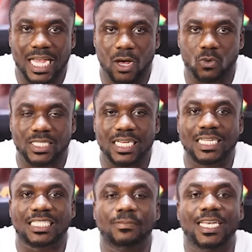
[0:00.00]
out
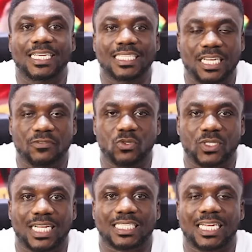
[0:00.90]
8 me interviews
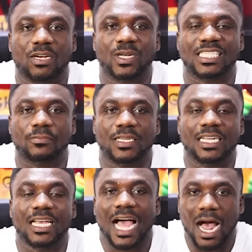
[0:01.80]
and sana mo
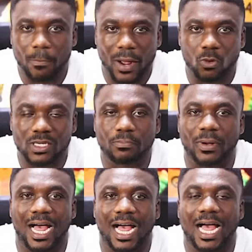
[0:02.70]
timi apa
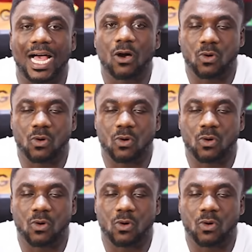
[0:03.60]
onipa